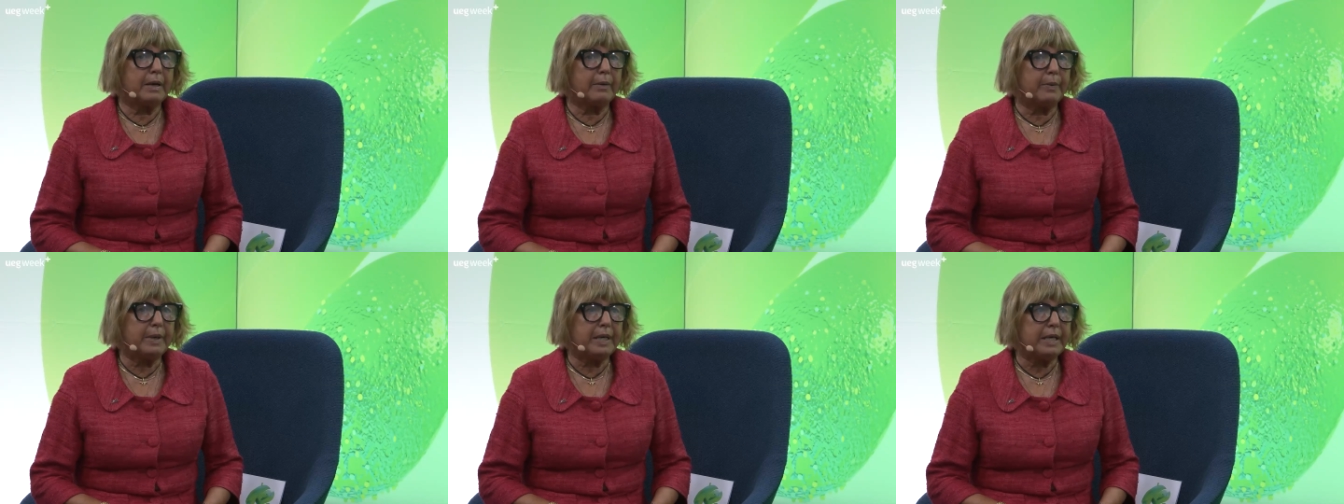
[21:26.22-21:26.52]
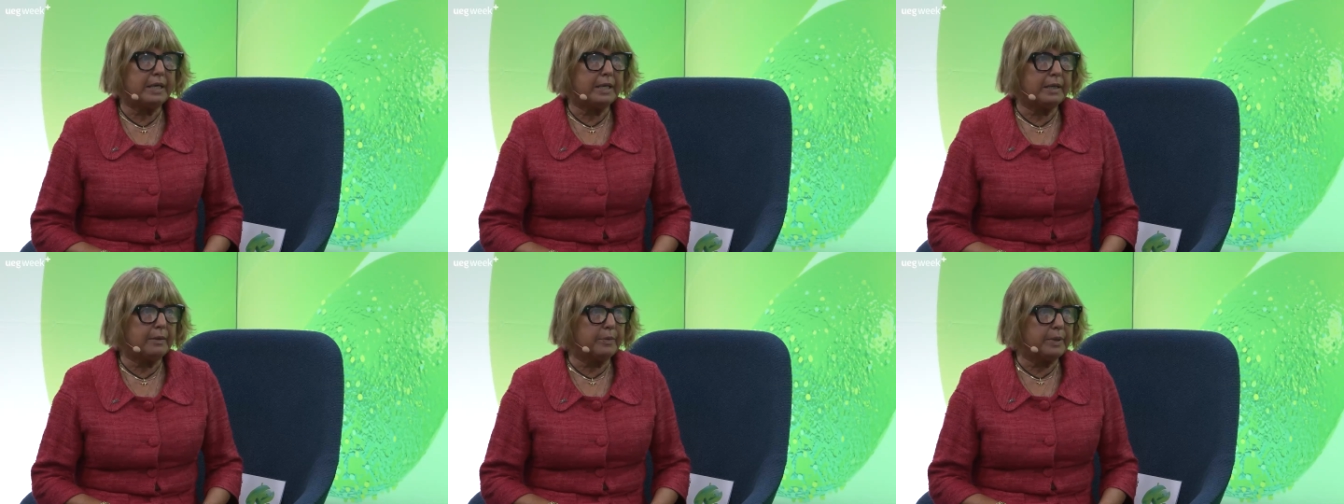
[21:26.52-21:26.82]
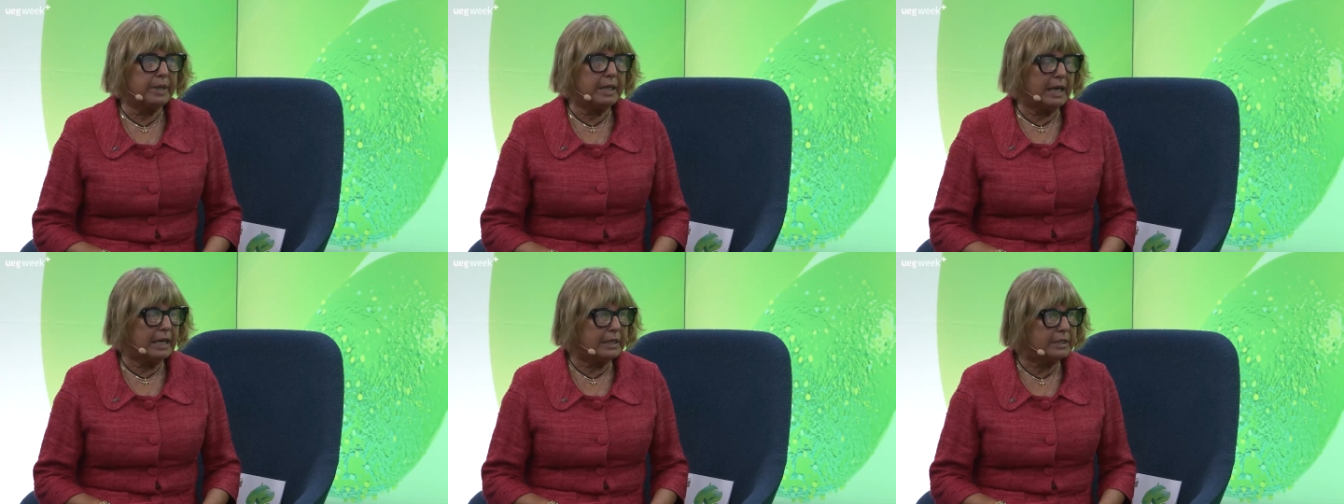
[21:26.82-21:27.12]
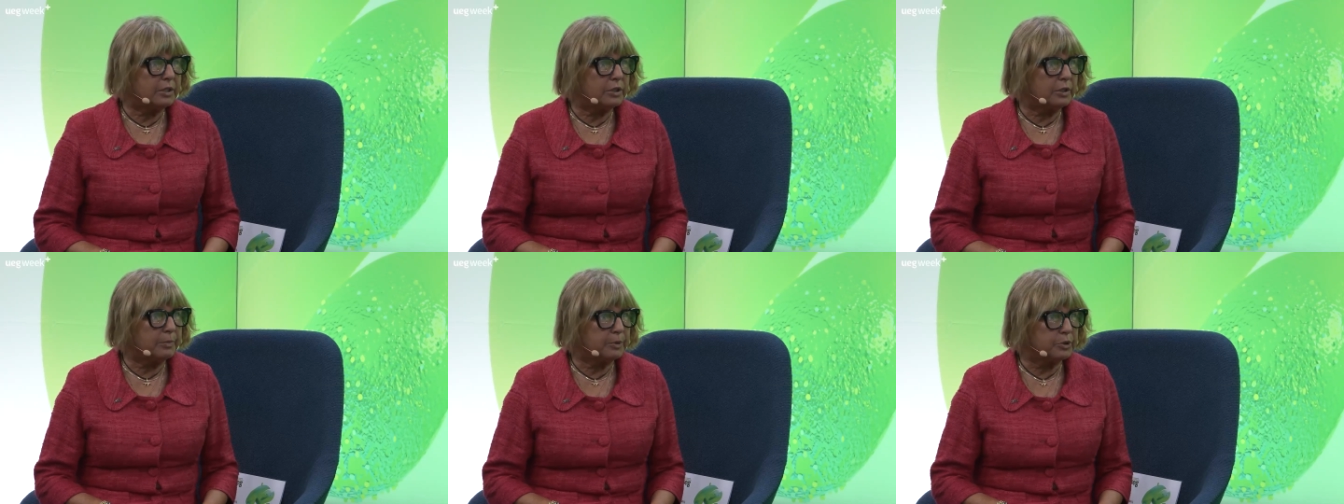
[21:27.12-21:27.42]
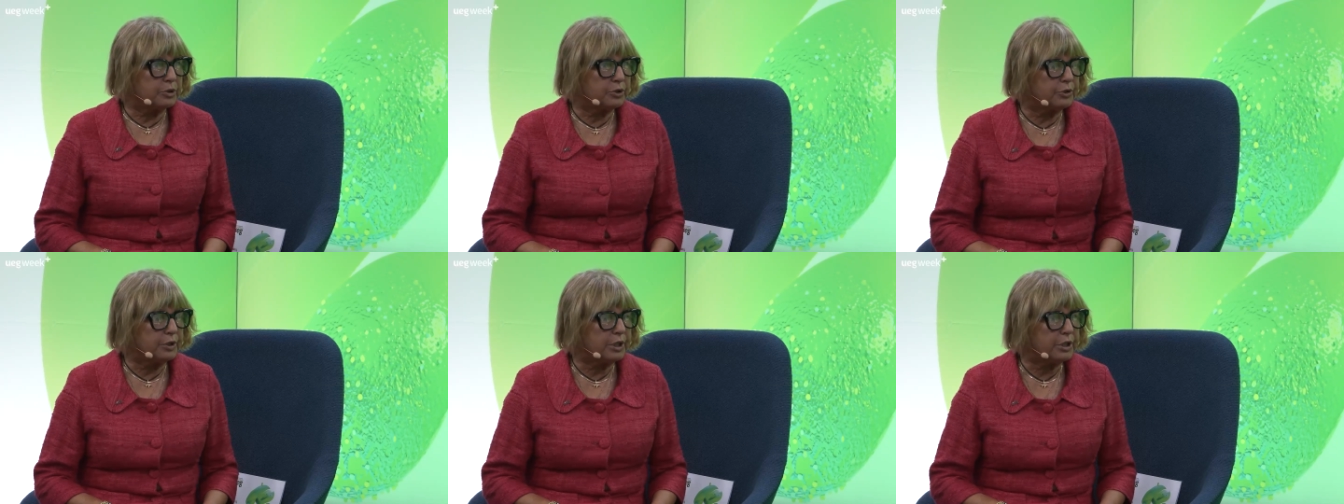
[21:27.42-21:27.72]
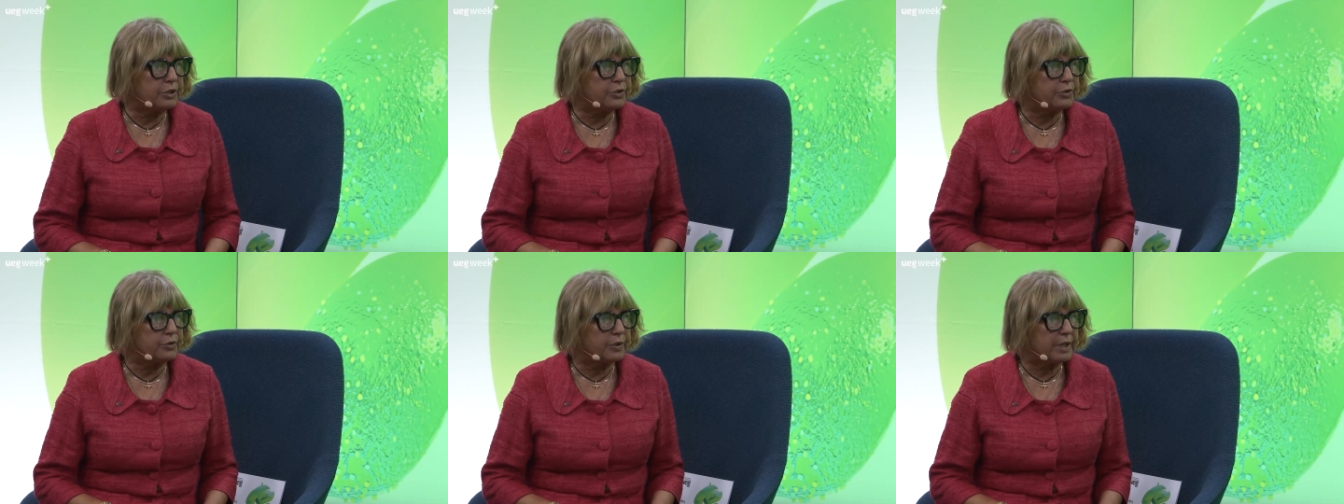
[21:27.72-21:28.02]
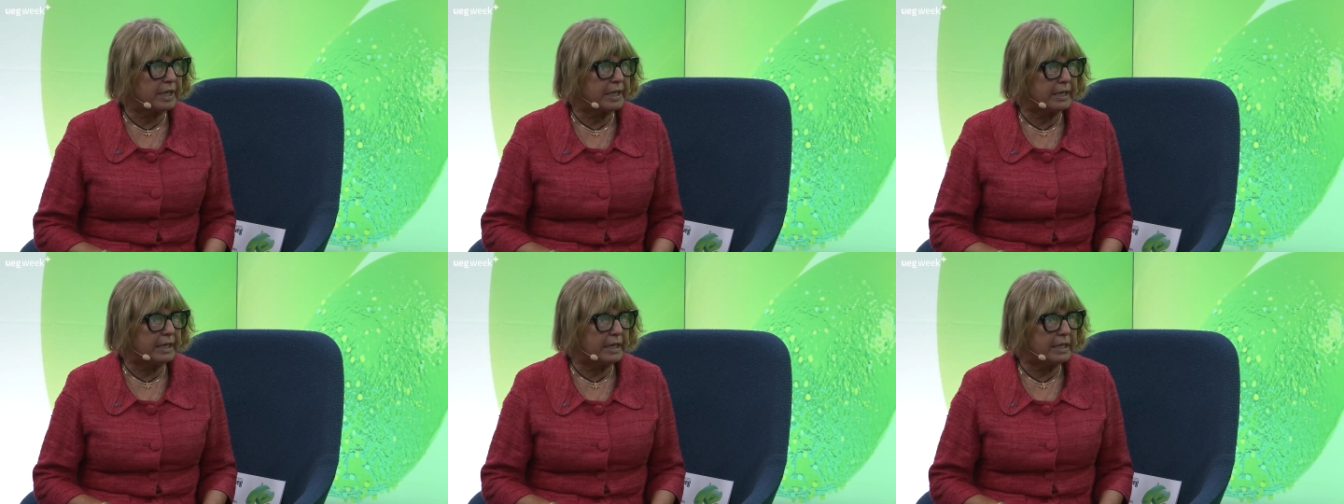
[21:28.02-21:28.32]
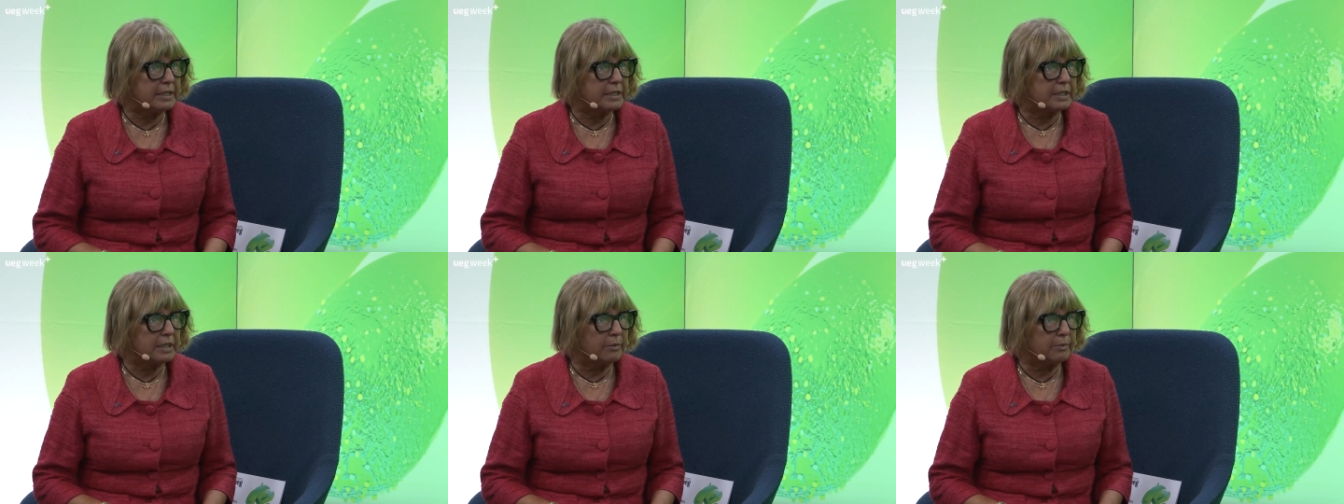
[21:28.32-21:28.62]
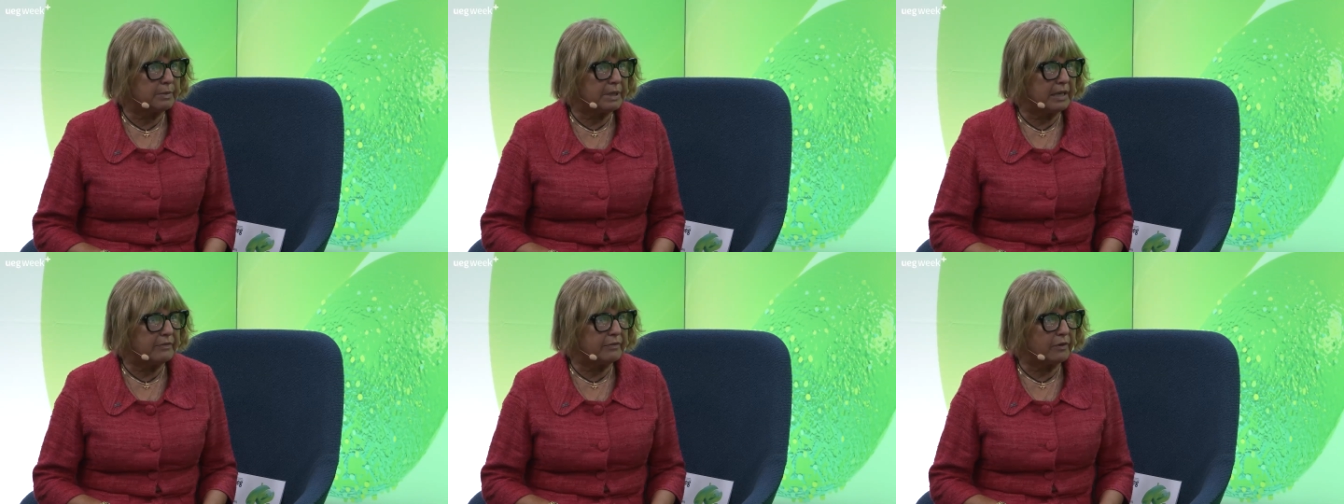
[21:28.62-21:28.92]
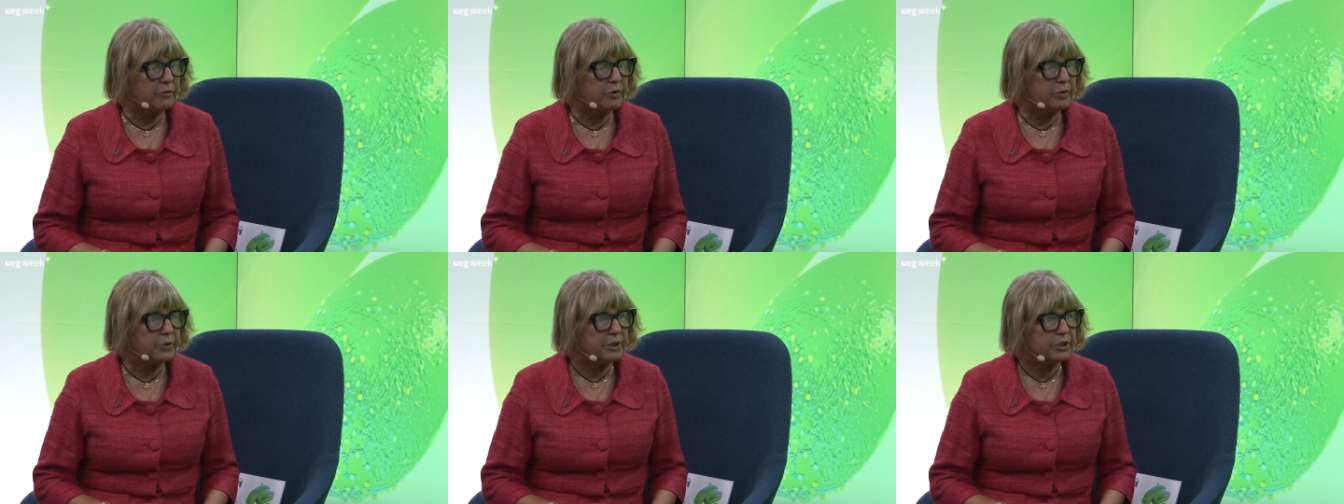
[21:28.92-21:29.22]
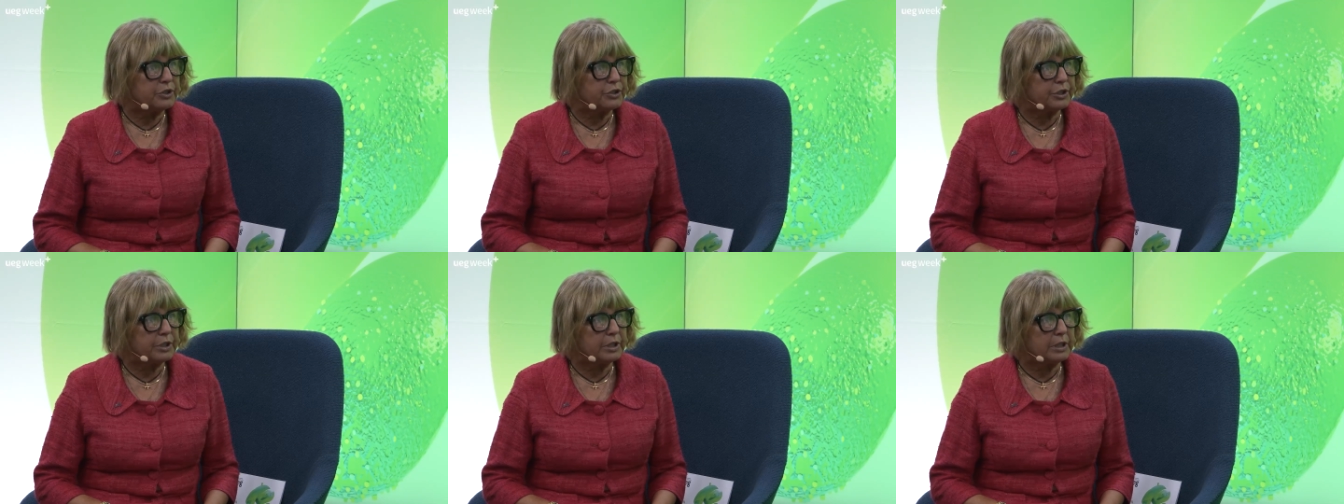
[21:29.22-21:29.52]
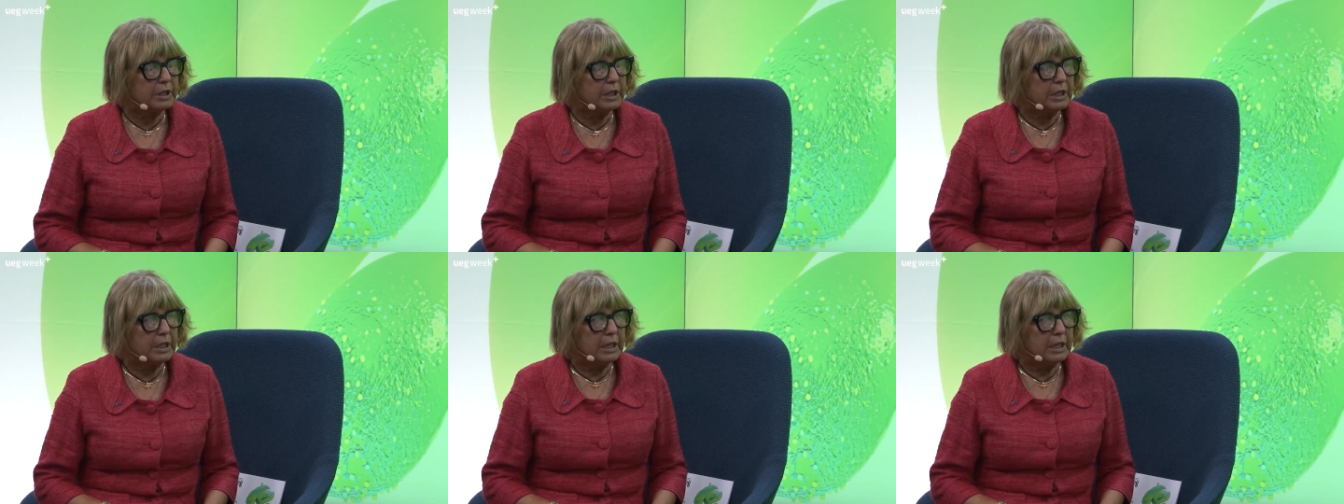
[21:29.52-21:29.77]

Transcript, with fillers: we, we had the opportunity to organize on behalf of UEG